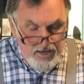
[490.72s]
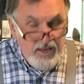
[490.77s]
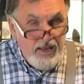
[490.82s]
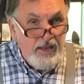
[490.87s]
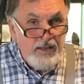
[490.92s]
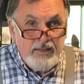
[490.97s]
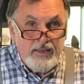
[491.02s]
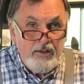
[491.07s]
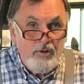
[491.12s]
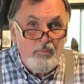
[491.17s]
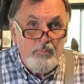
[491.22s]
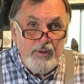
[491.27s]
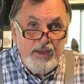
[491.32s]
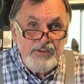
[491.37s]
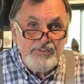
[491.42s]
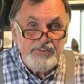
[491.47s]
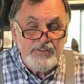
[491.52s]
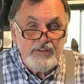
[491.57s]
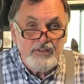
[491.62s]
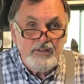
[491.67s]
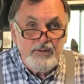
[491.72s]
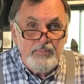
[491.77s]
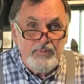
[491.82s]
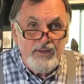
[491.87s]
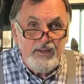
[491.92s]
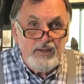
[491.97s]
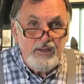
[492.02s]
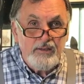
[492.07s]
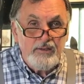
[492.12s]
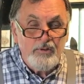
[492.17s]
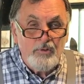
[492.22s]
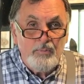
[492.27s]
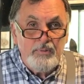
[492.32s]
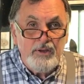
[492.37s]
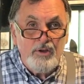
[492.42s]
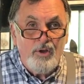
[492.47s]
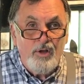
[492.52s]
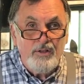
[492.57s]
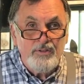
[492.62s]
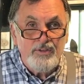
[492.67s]
And that'll basically be it. It'll be
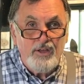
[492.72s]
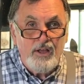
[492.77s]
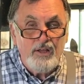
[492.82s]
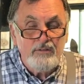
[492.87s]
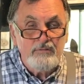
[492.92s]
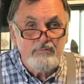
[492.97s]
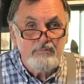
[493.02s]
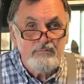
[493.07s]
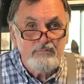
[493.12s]
all done.